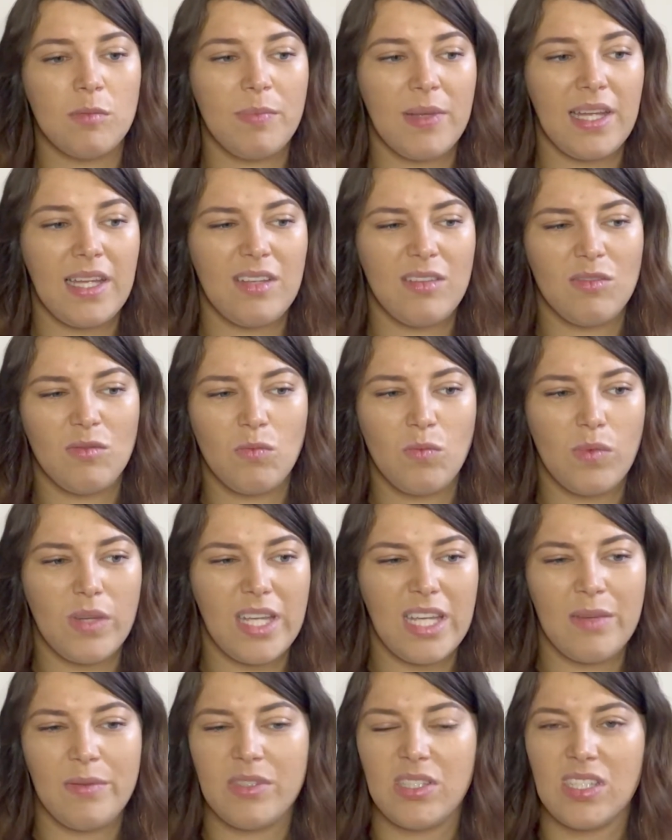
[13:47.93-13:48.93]
But
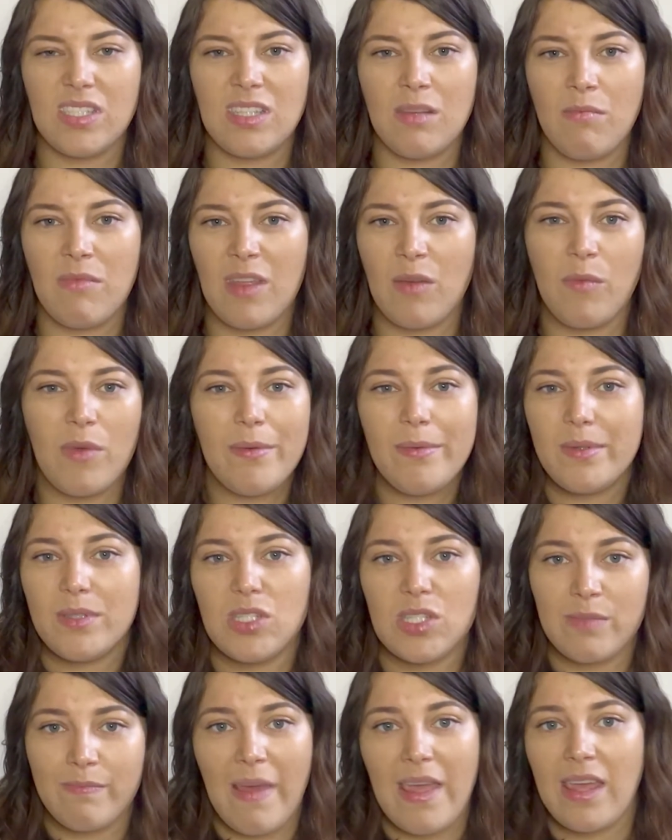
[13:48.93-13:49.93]
it was just something, we would
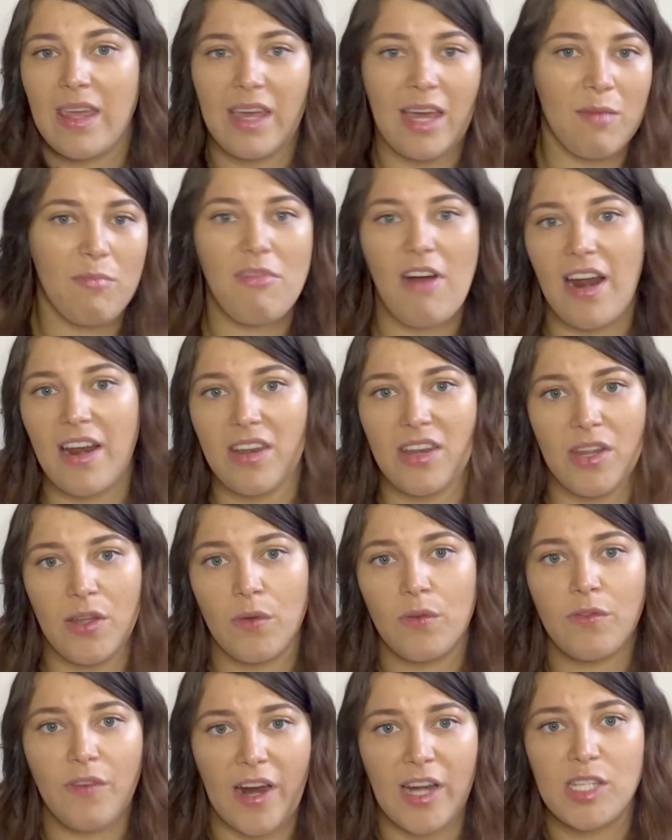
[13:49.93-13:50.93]
just make a brand new
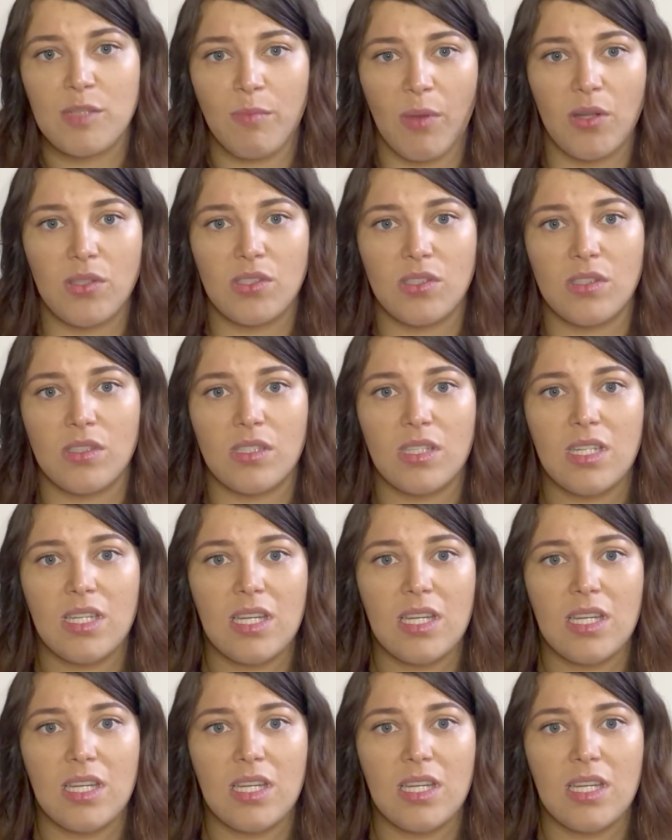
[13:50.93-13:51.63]
fresh bottle.